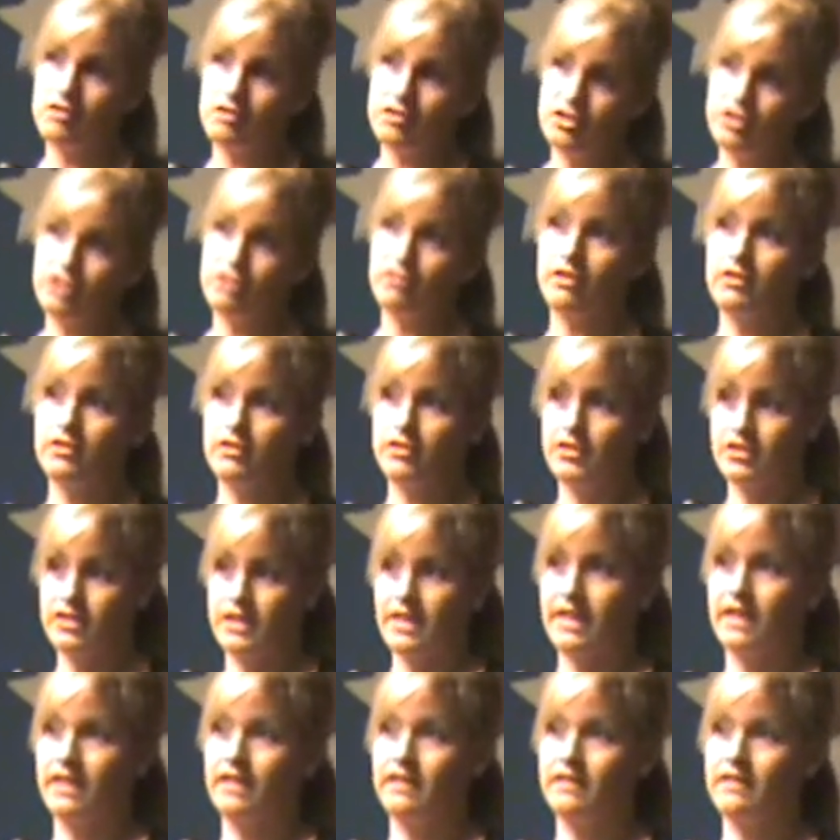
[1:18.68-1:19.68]
you
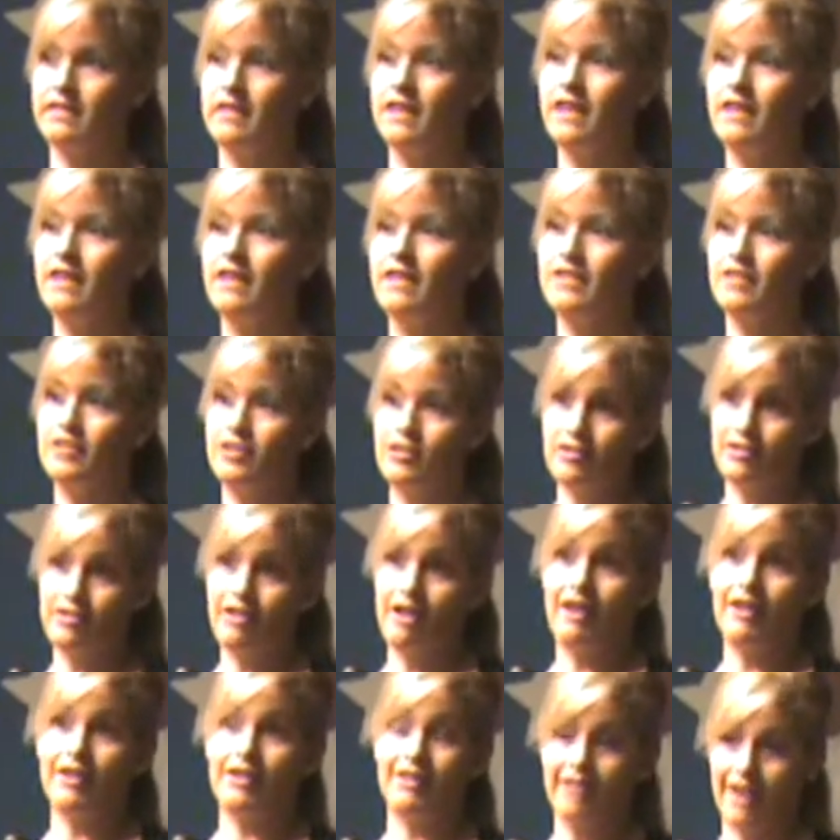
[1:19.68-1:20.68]
understand that you're
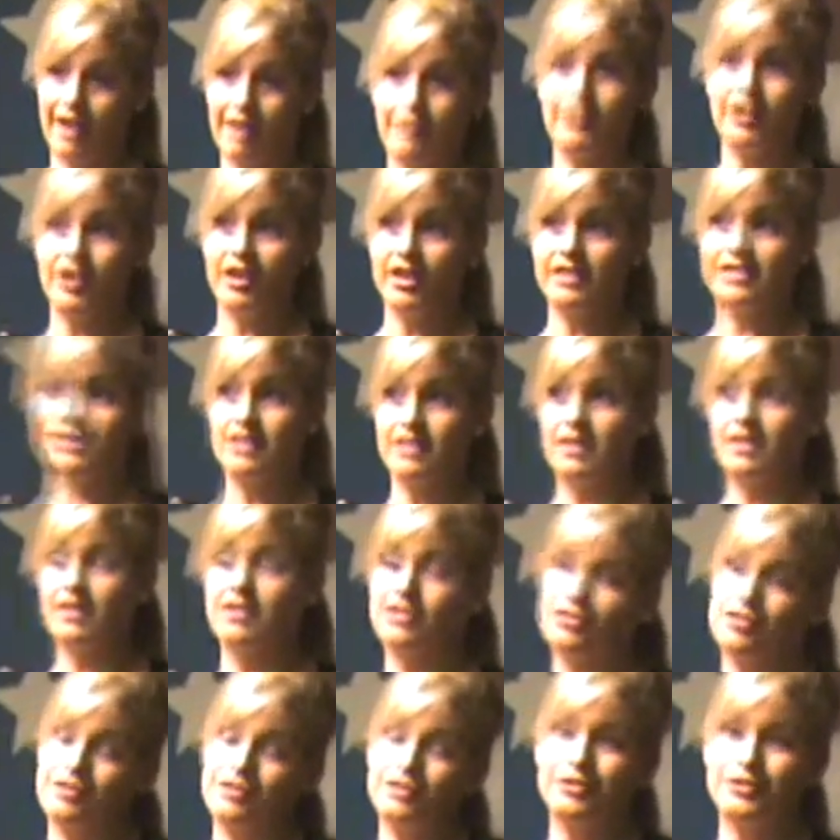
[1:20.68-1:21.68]
not half crazy,
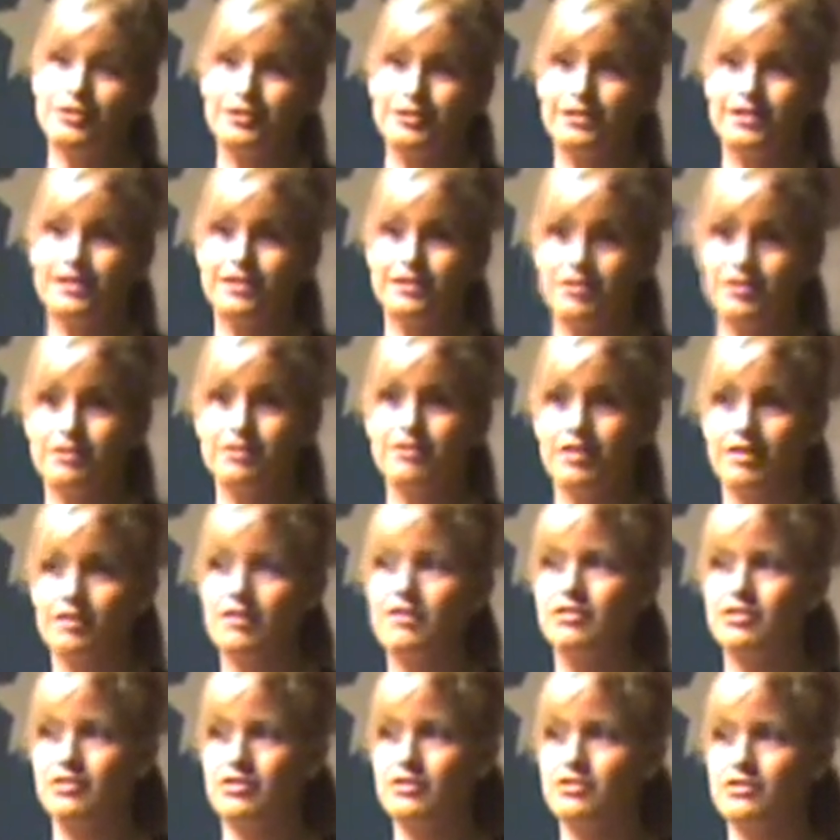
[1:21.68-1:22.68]
because you literally do think
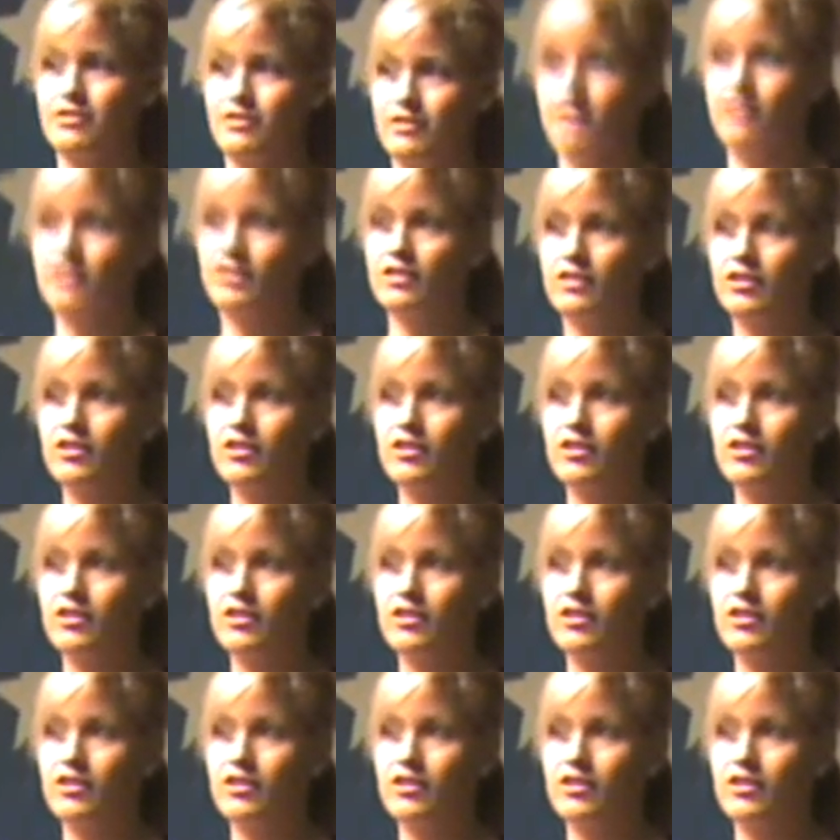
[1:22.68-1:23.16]
that you're starting to go